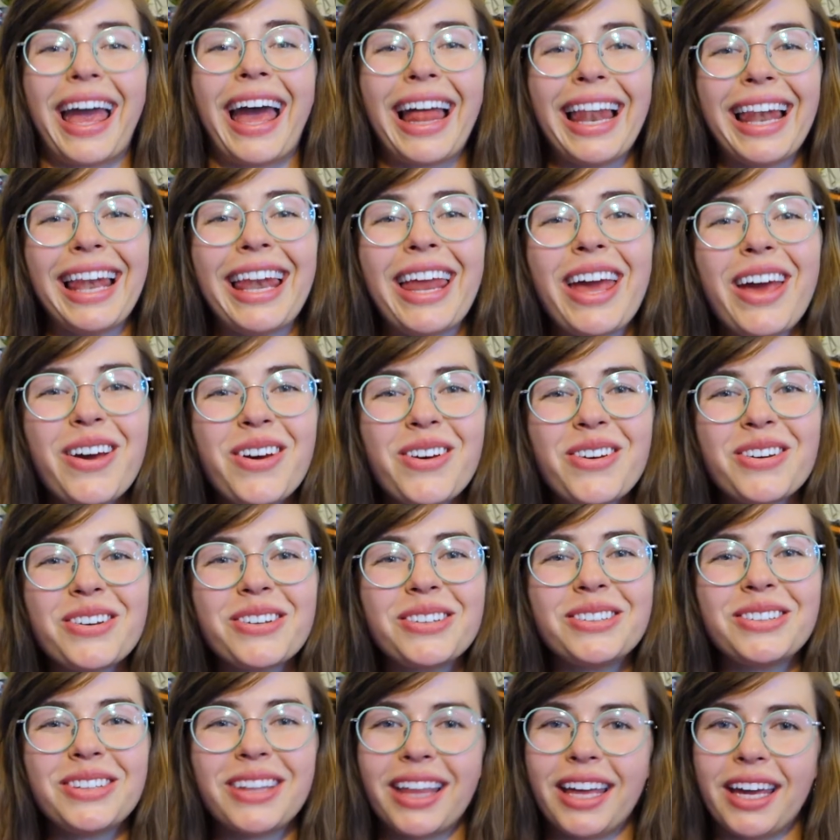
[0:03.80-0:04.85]

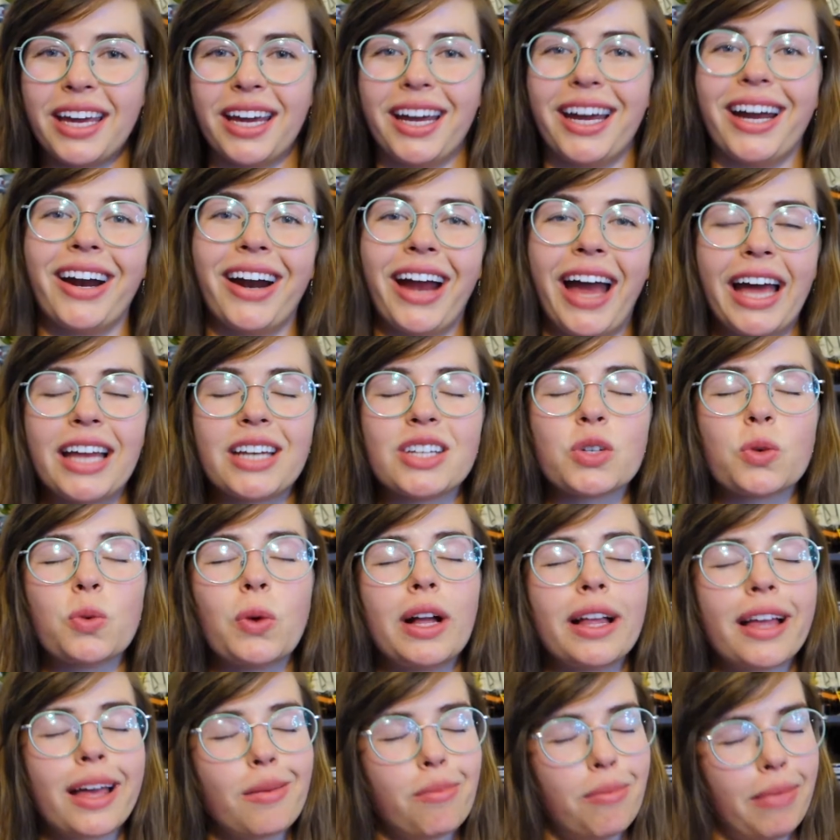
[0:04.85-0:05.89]
Hello there, and
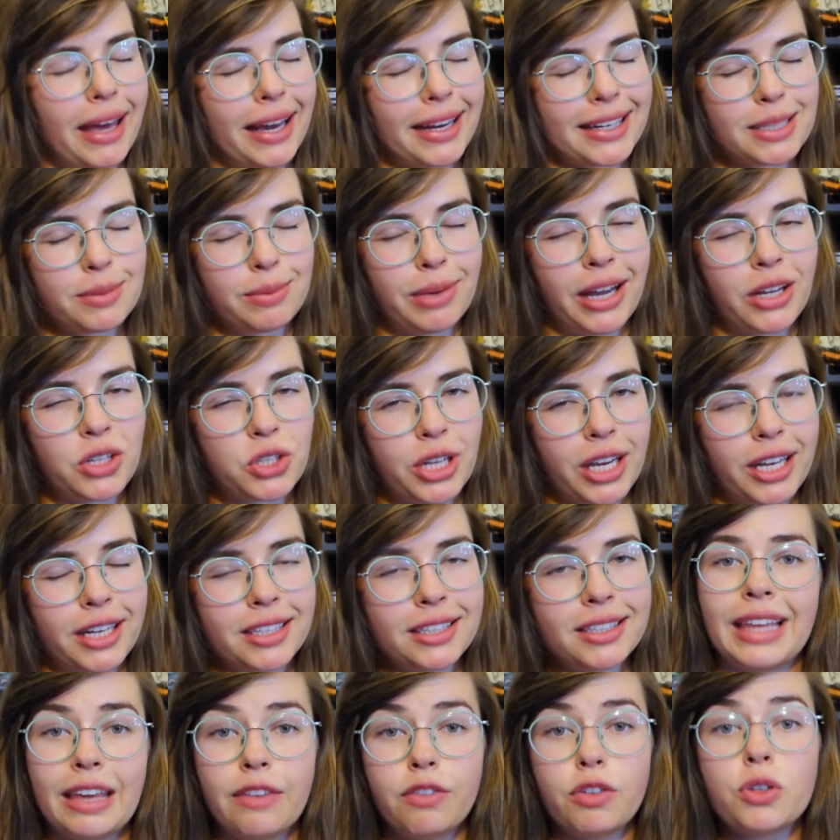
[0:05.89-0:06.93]
welcome back to my
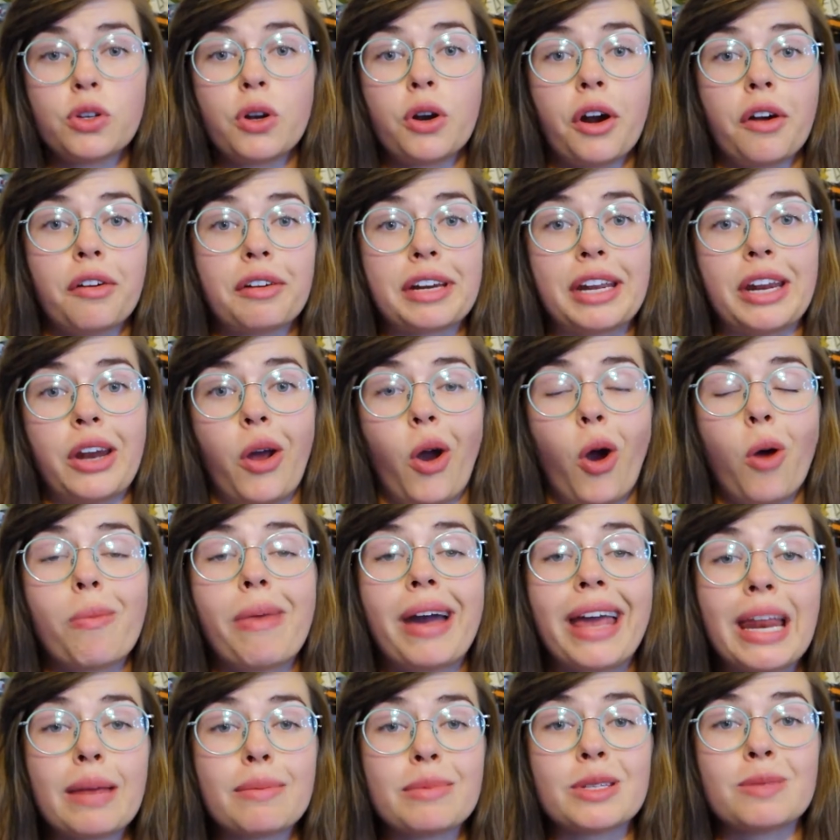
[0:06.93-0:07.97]
channel. If you don't already know,
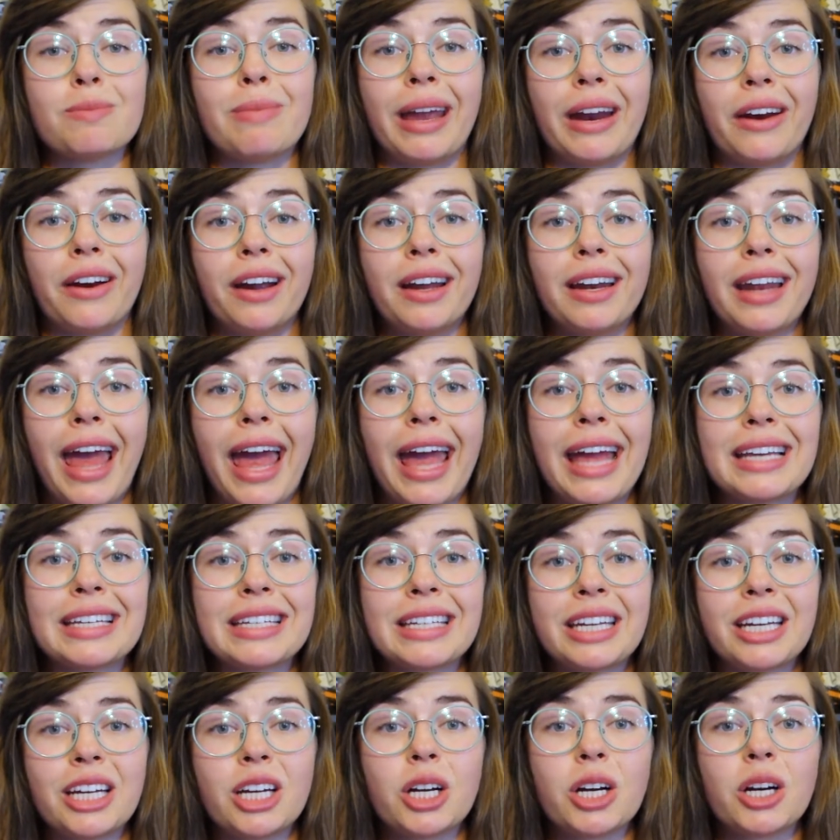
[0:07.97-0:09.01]
my name is Maren, and
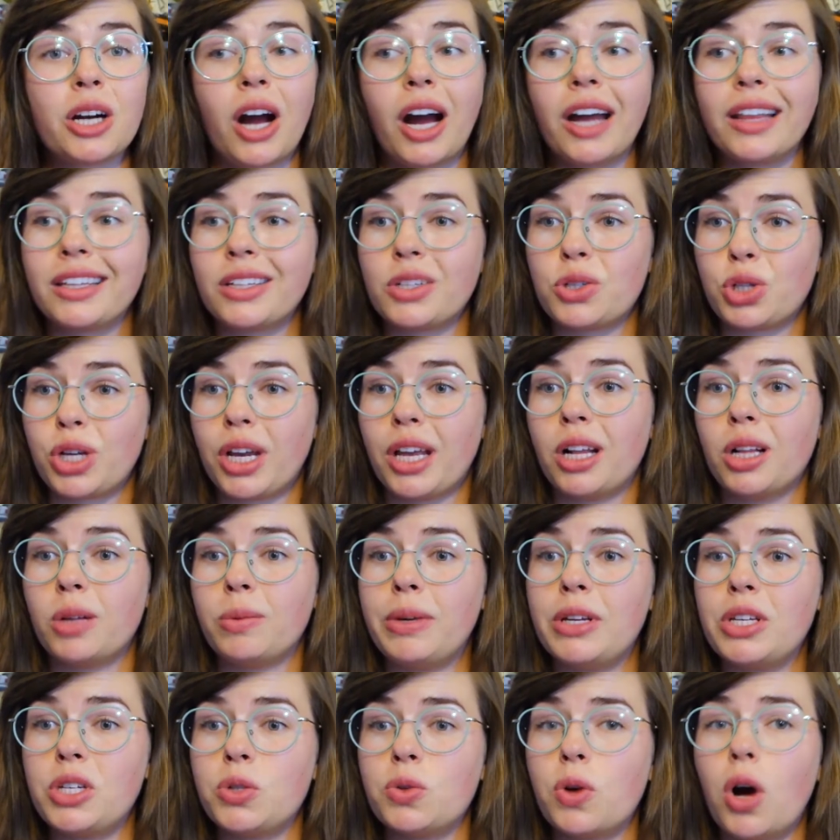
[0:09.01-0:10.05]
here on this channel
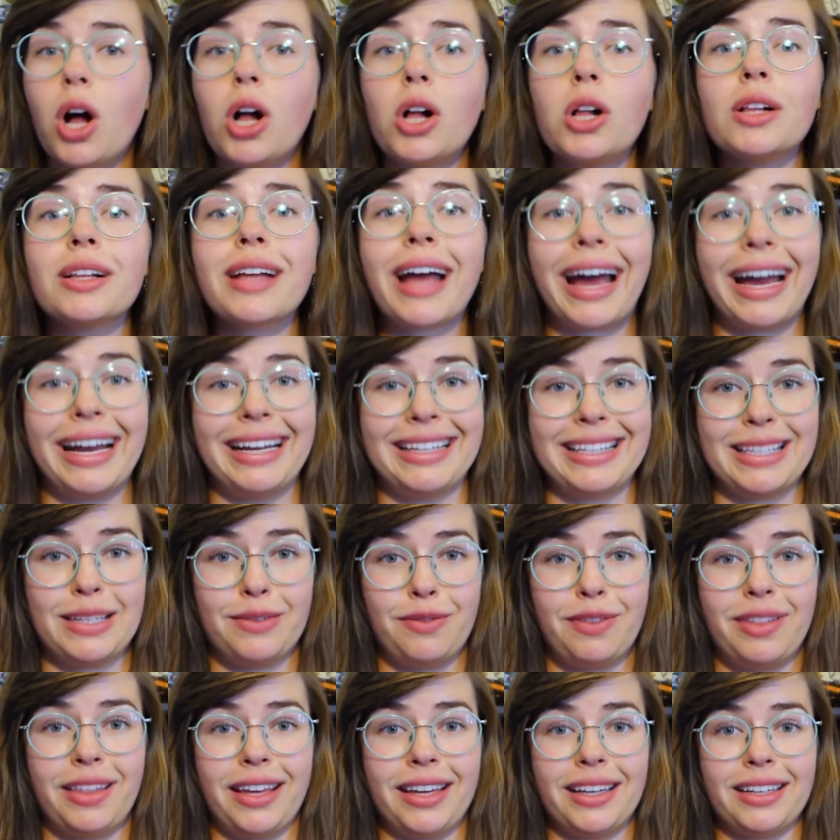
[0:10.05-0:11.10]
we do all kinds of
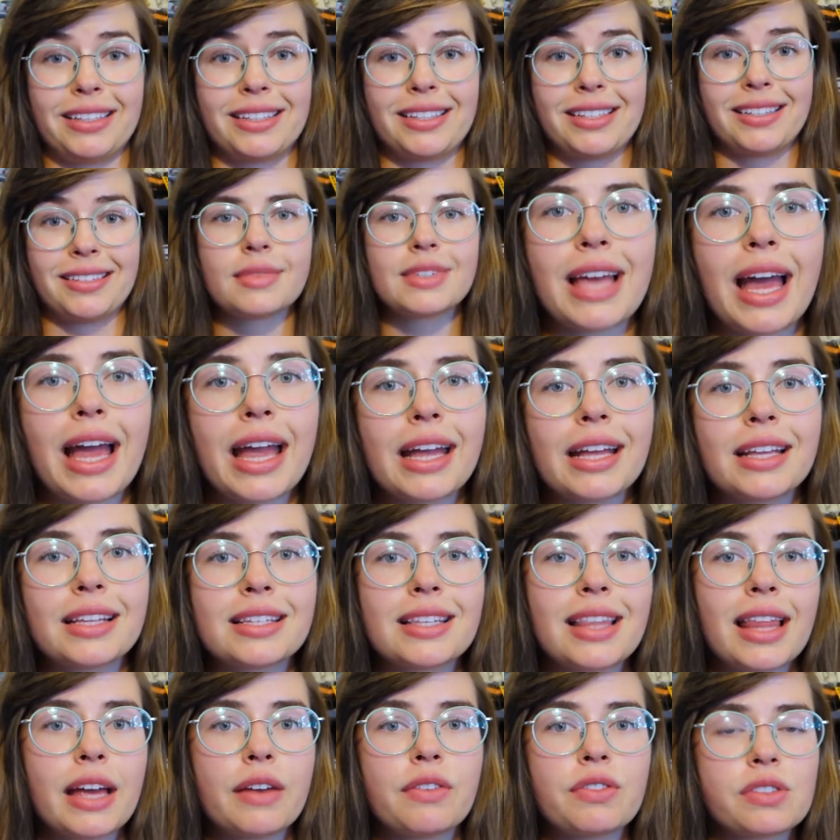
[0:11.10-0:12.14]
things. Science,
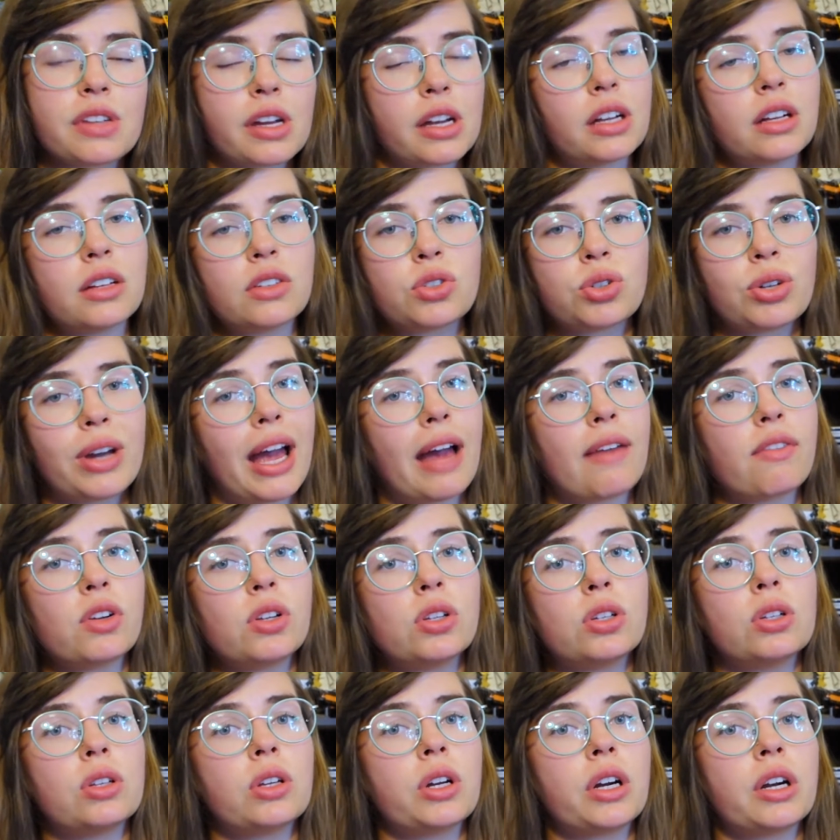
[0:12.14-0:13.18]
lifestyle,
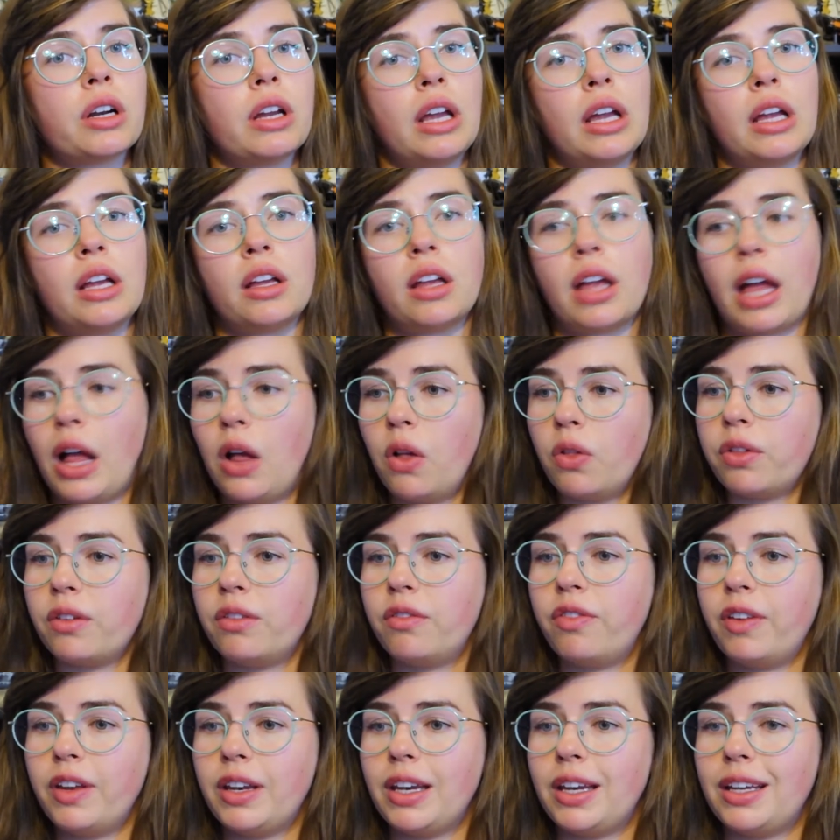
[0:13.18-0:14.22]
travel, learning, health and
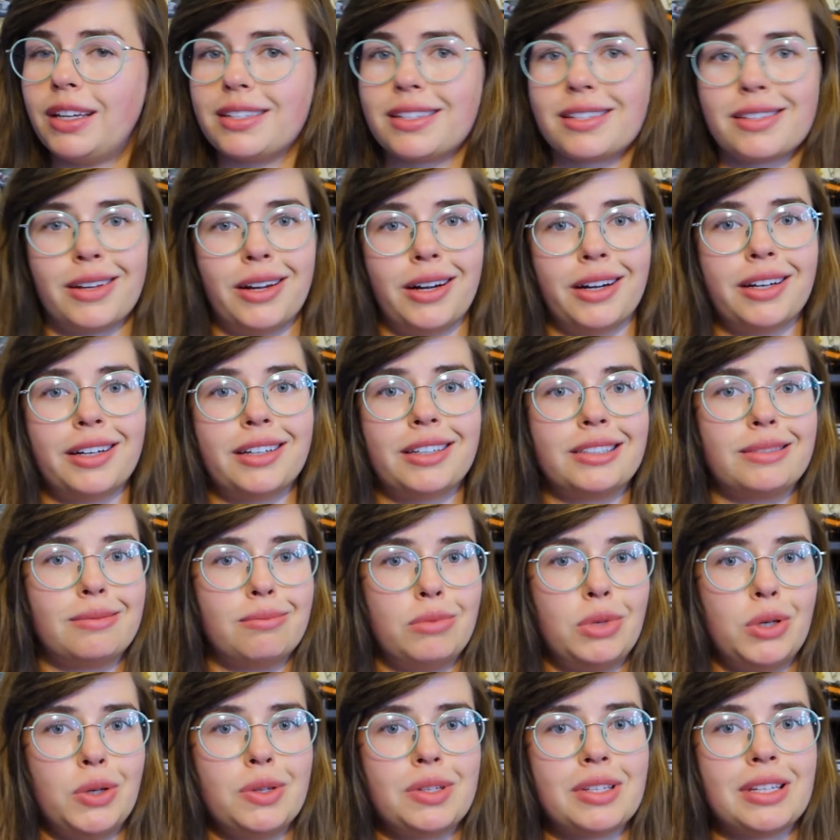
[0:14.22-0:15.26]
fitness, art,
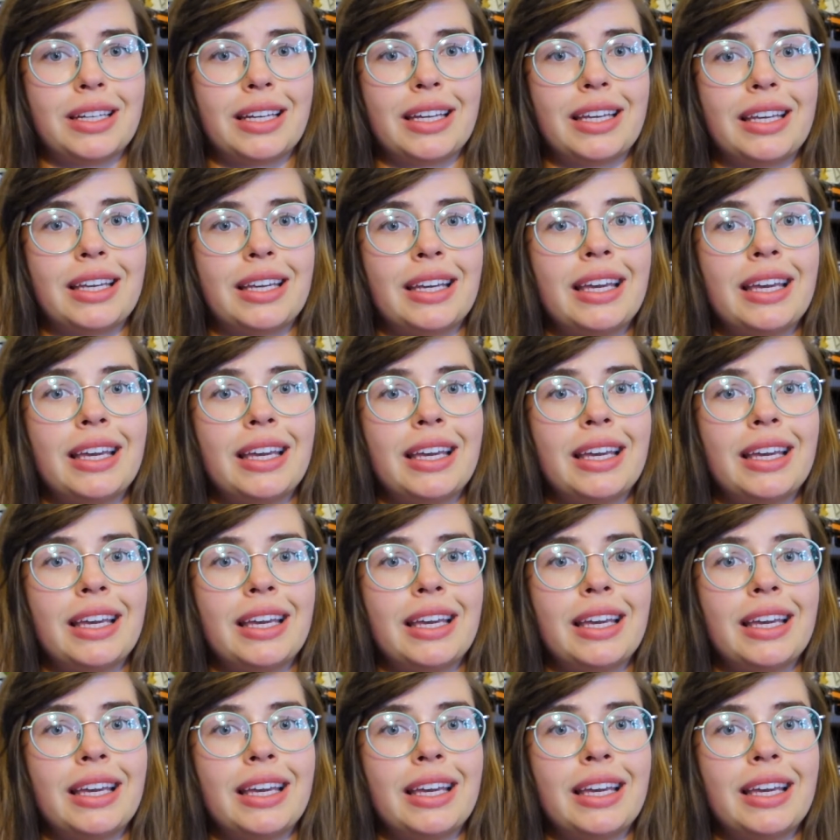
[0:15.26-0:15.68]
music.